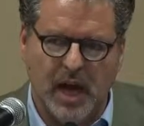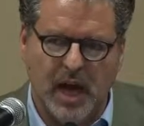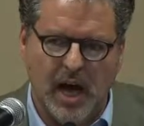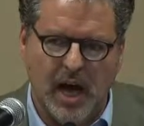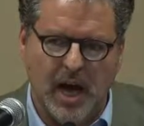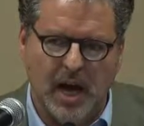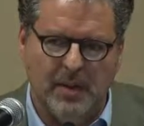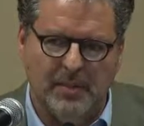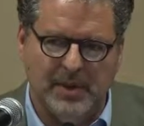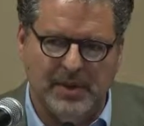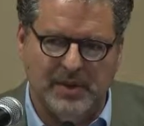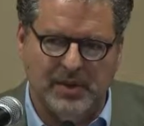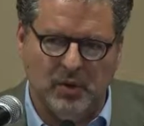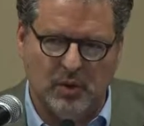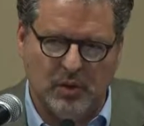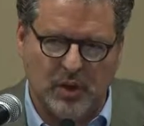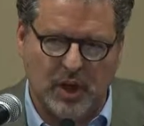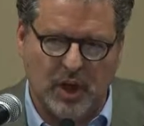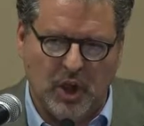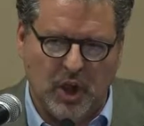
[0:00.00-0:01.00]
It's
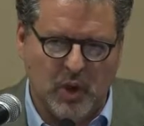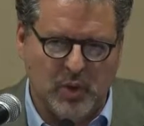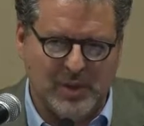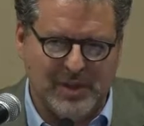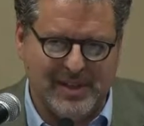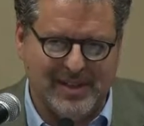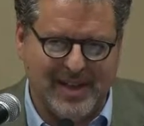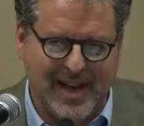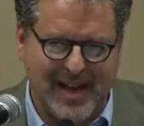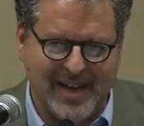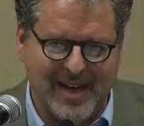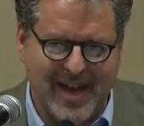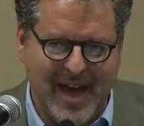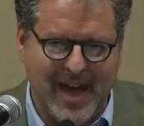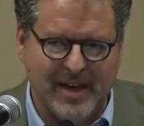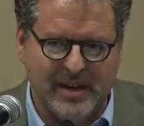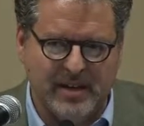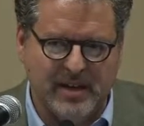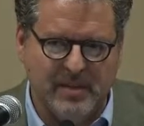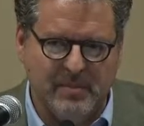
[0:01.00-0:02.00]
sort of the closest I
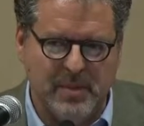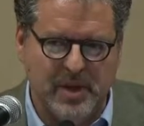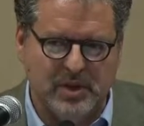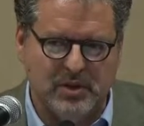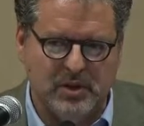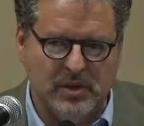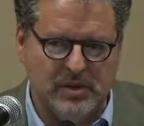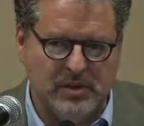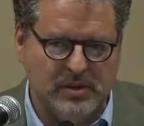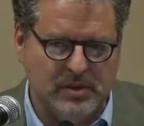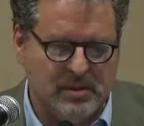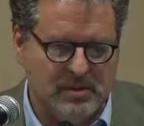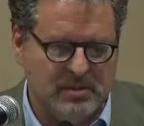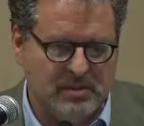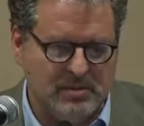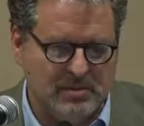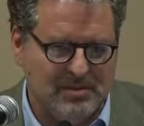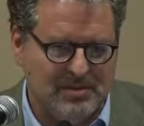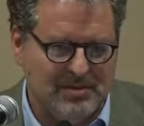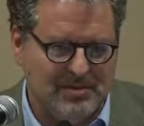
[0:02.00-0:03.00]
get to
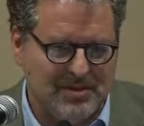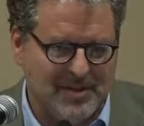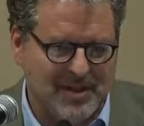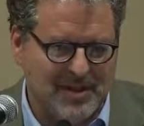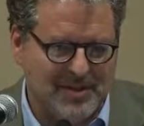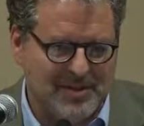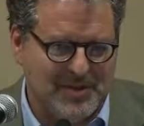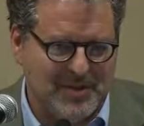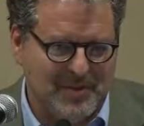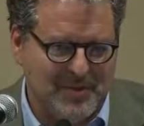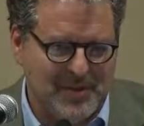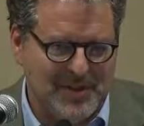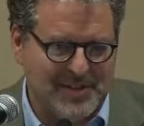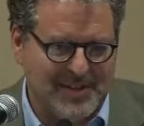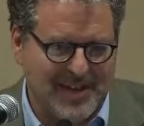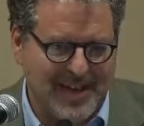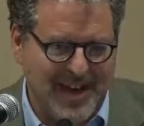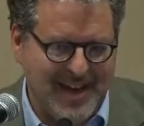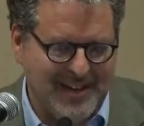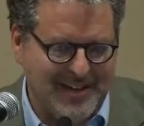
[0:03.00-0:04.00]
Mitch's
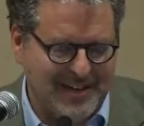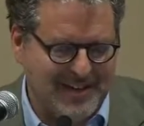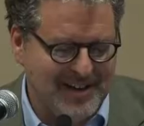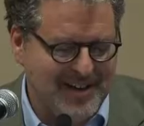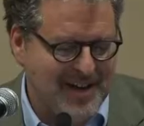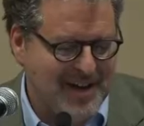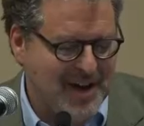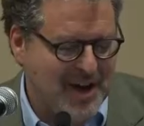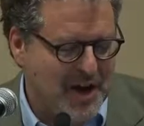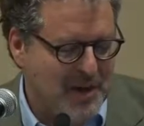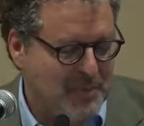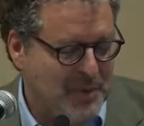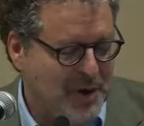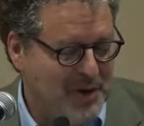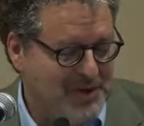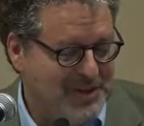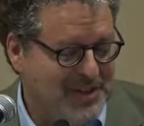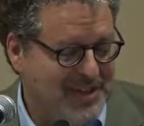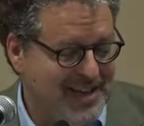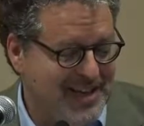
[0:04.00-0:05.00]
sophisticated
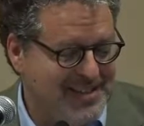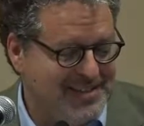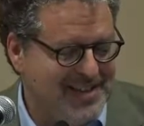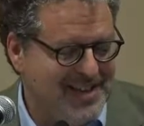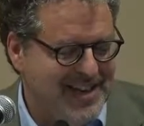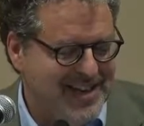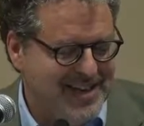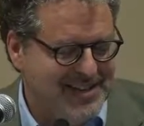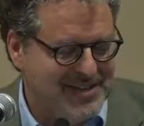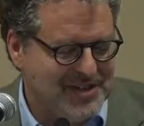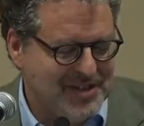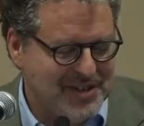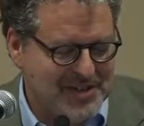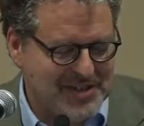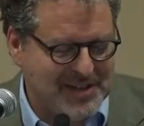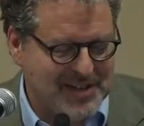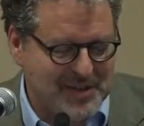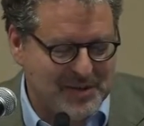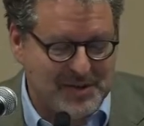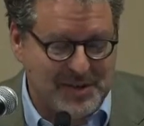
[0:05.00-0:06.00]
approach to this is to
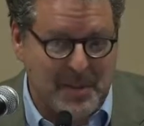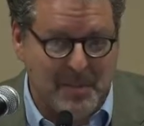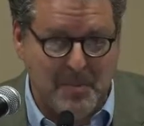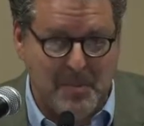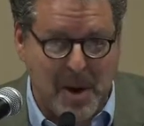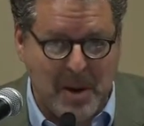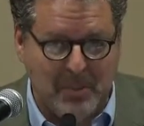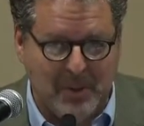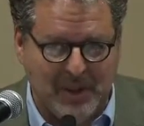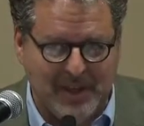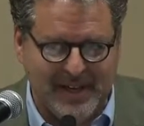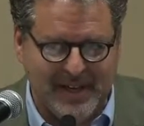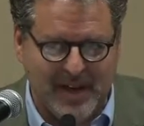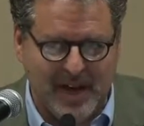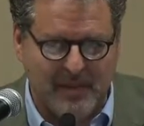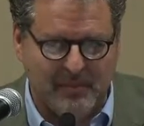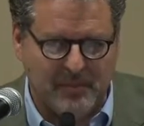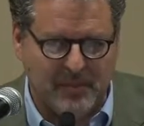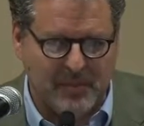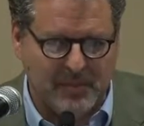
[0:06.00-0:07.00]
just say there's some
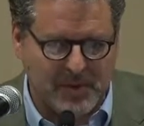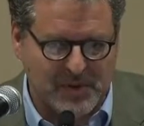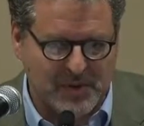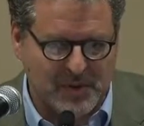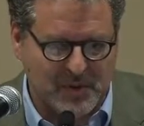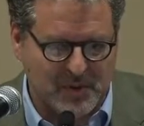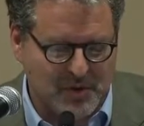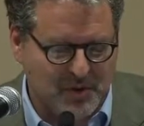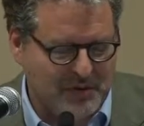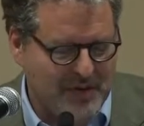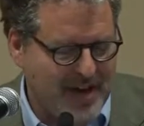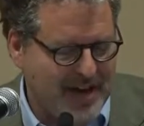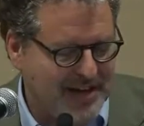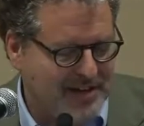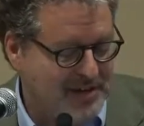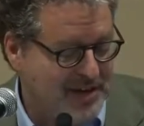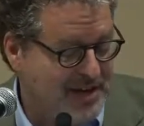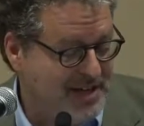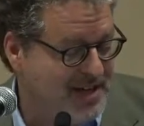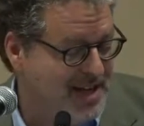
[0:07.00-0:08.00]
bubbling up from the social
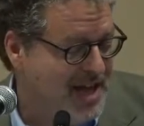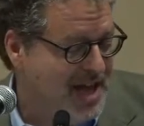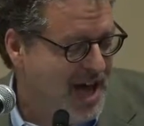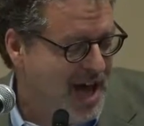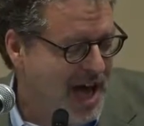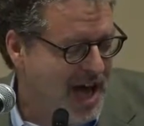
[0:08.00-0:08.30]
facts, right?